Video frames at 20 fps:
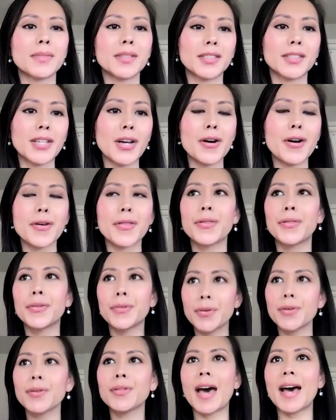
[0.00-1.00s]
So
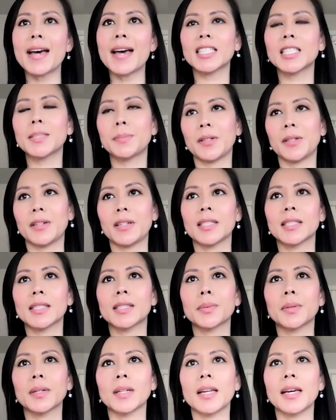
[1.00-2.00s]
through that
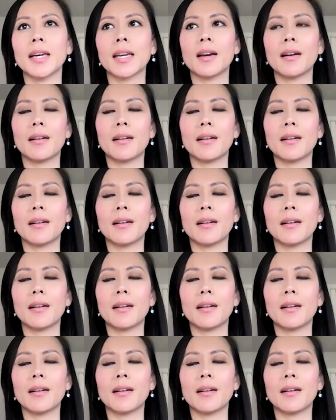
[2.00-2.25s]
experience, we're like,